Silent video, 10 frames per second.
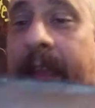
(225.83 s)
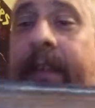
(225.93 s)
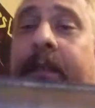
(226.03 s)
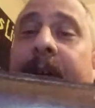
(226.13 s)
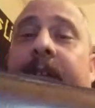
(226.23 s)

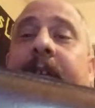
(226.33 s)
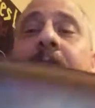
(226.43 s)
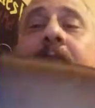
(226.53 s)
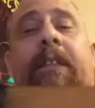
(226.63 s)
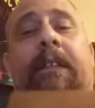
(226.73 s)
is about the
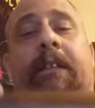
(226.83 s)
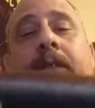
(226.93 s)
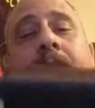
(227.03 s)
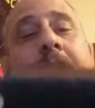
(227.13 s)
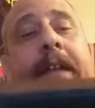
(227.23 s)
only
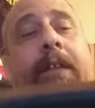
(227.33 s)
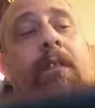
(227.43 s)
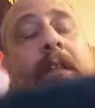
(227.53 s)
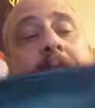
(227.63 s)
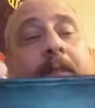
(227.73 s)
thing I
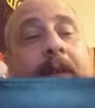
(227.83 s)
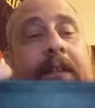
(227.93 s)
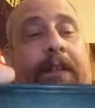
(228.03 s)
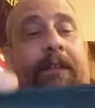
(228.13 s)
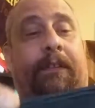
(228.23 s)
don't like
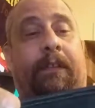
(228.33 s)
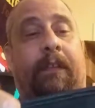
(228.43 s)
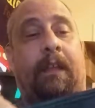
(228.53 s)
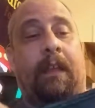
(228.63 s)
about this.